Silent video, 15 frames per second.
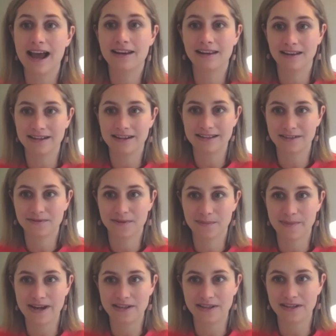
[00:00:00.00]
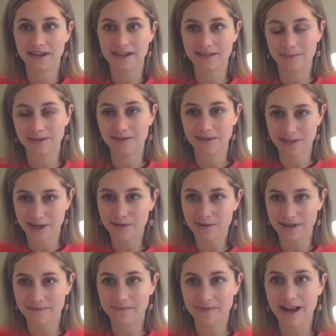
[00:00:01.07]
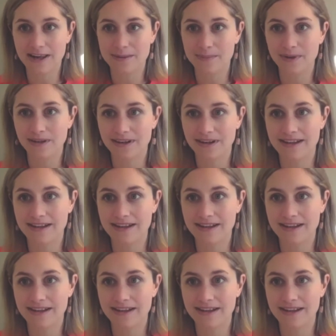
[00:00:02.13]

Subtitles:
analyse information has been totally invaluable.